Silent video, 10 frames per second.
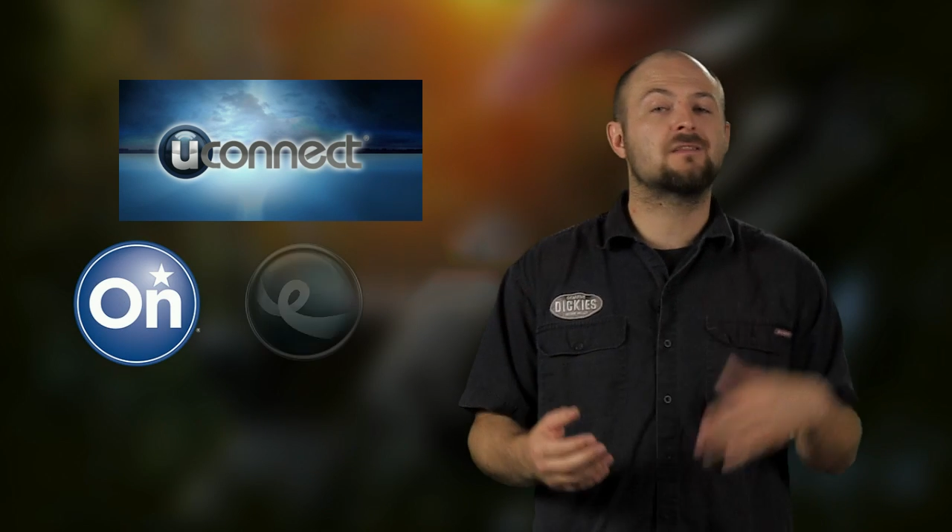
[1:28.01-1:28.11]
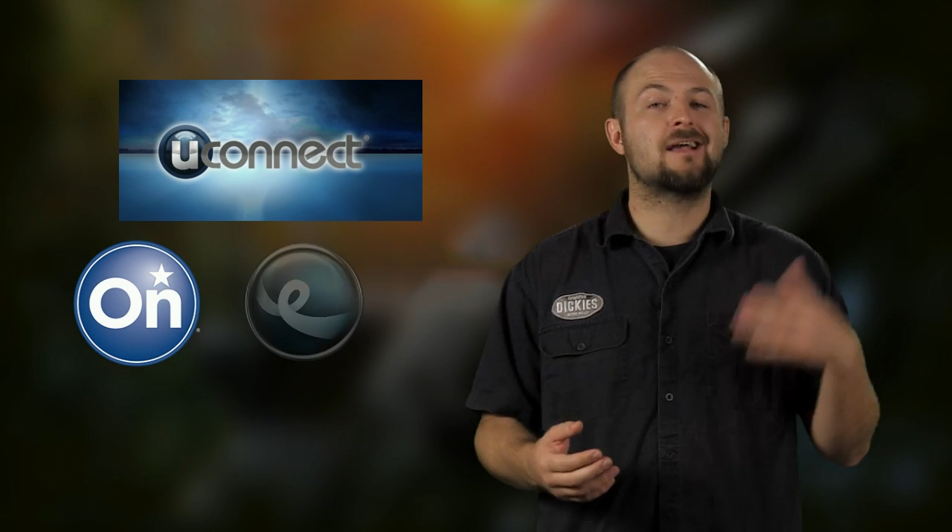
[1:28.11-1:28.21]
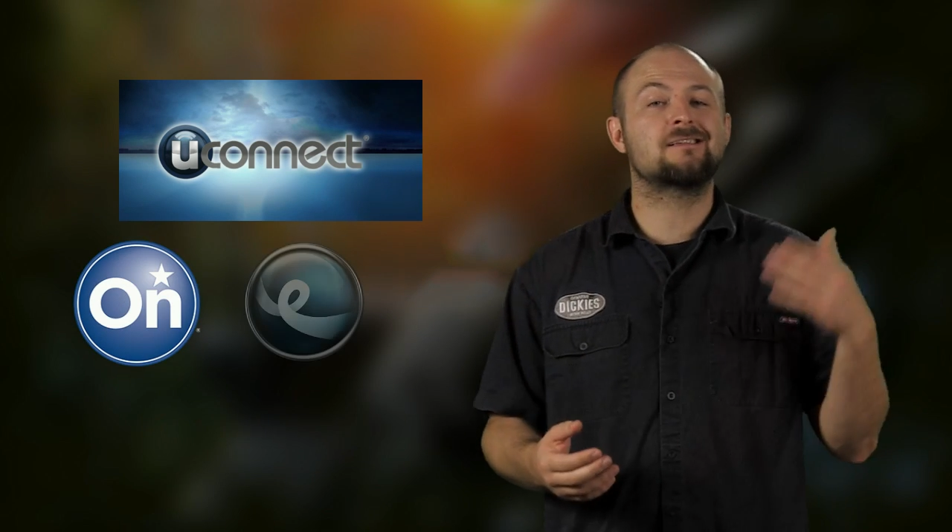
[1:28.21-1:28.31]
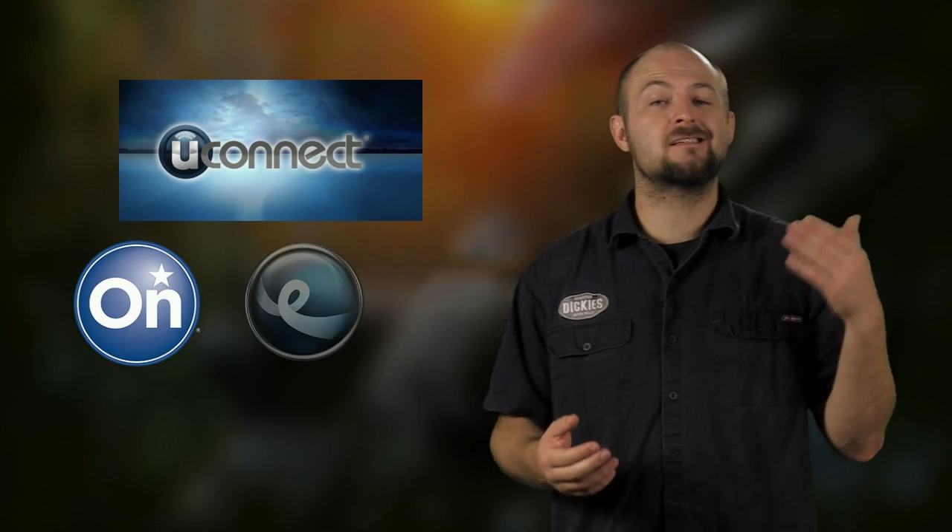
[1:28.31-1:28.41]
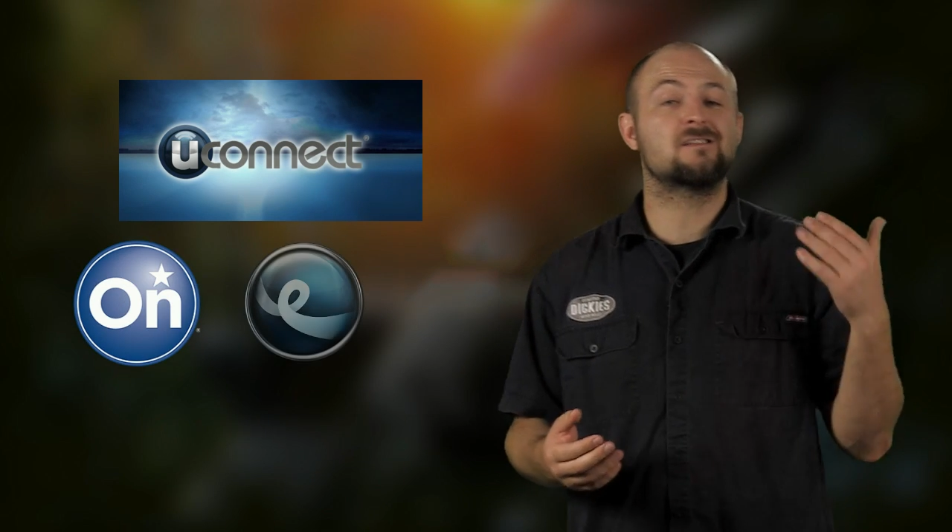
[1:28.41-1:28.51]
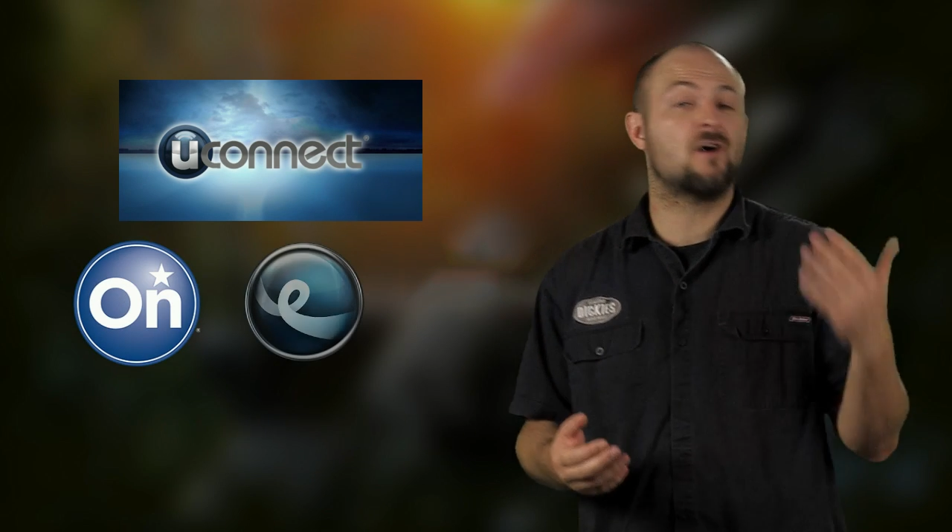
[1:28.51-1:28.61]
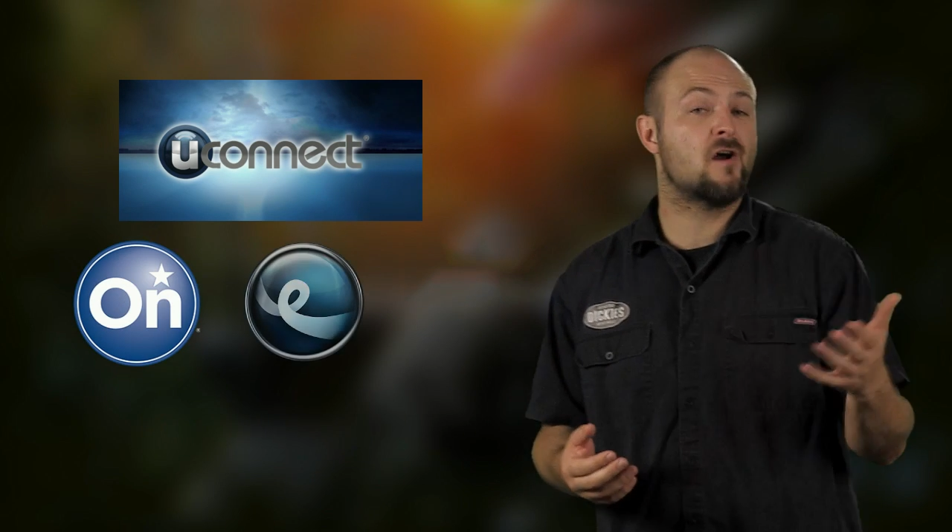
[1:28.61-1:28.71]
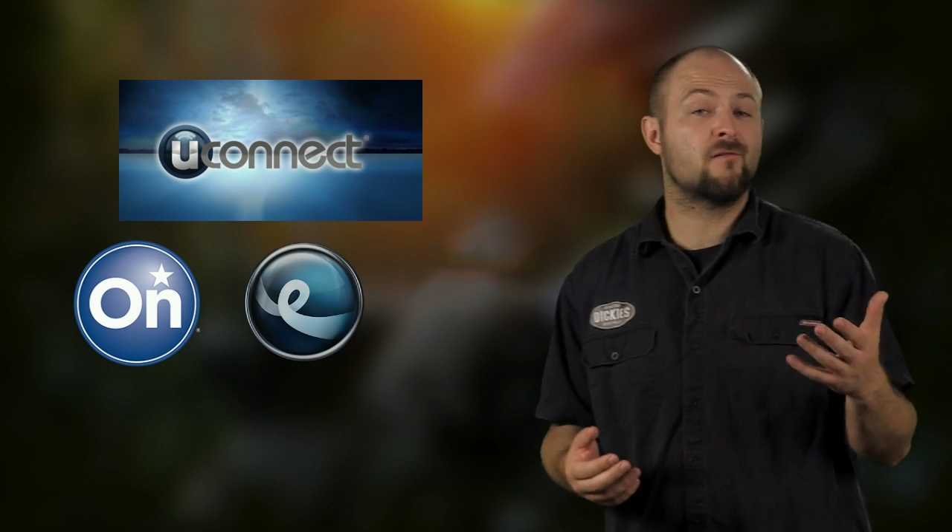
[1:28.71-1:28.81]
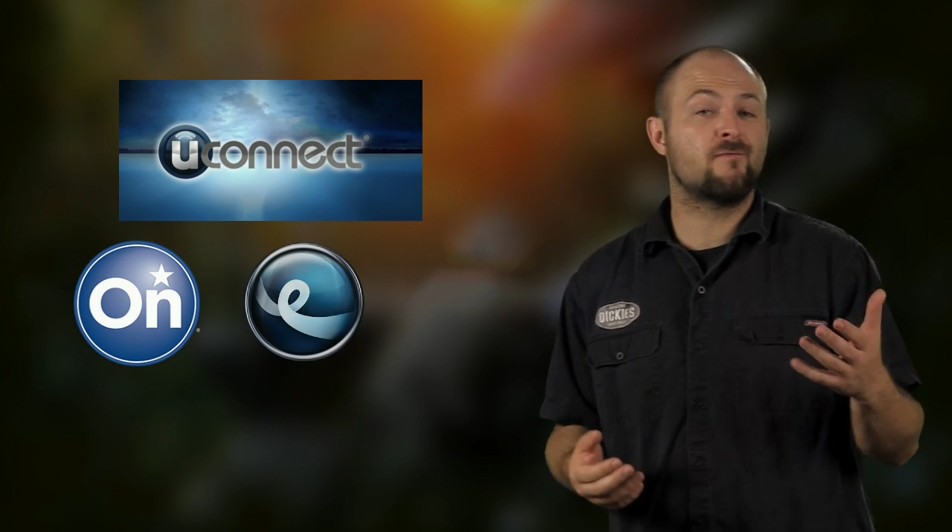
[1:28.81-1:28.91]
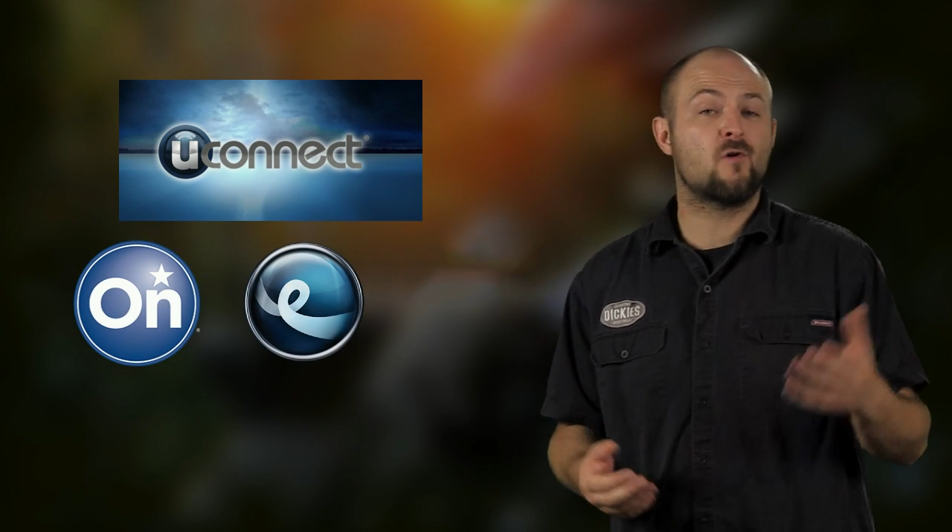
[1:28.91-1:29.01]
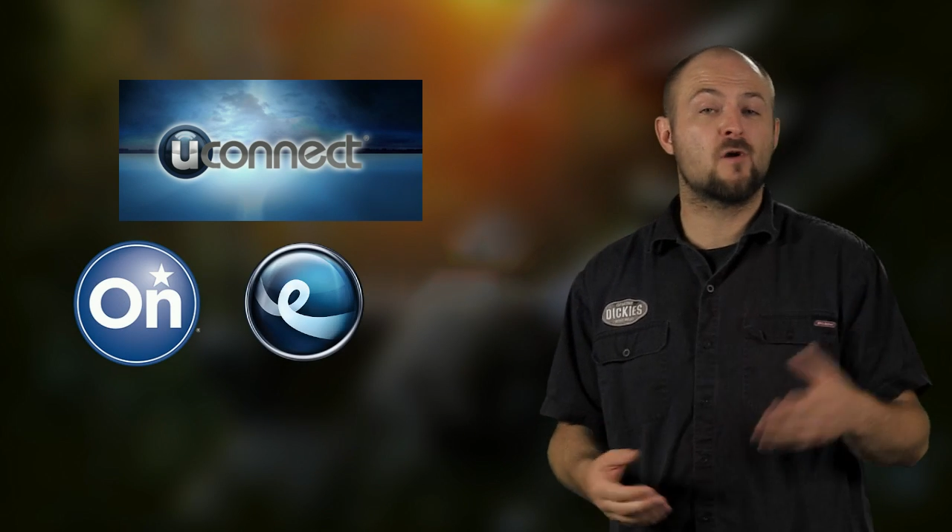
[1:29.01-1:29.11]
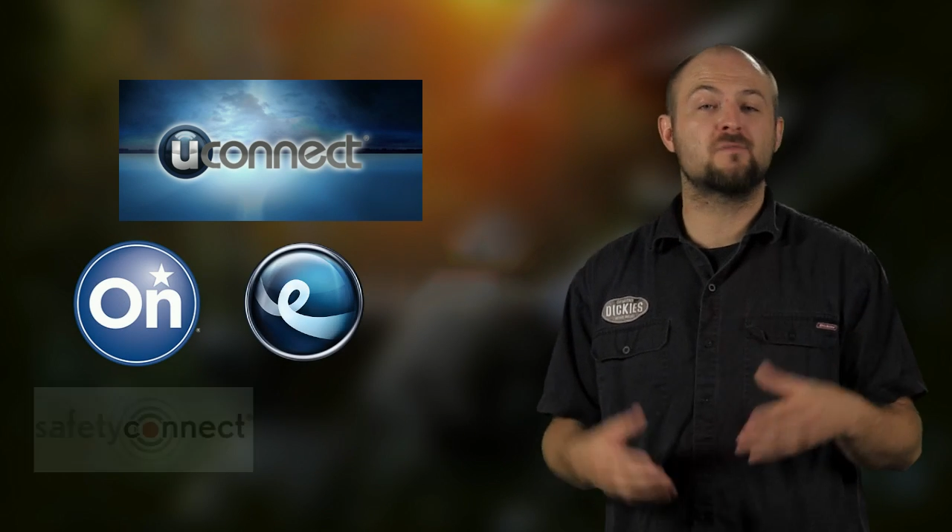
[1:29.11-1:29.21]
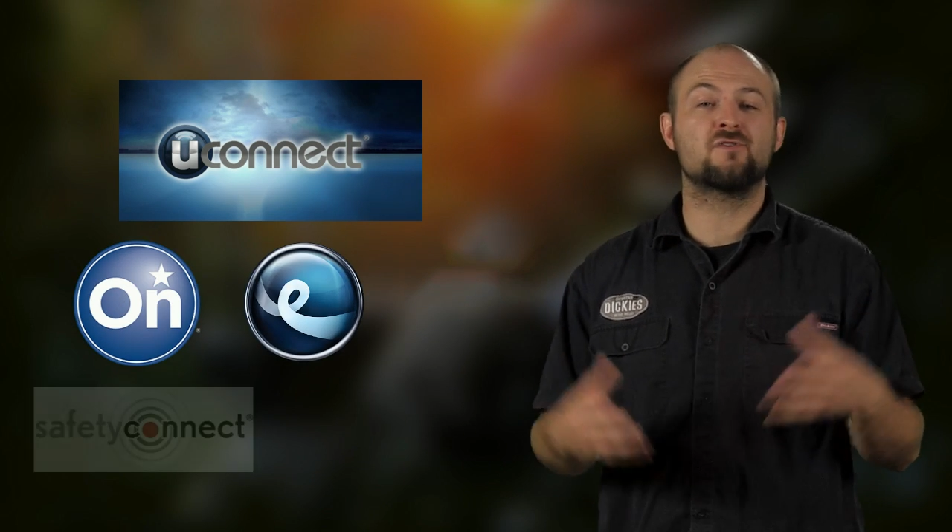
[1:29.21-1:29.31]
Lexus Enform,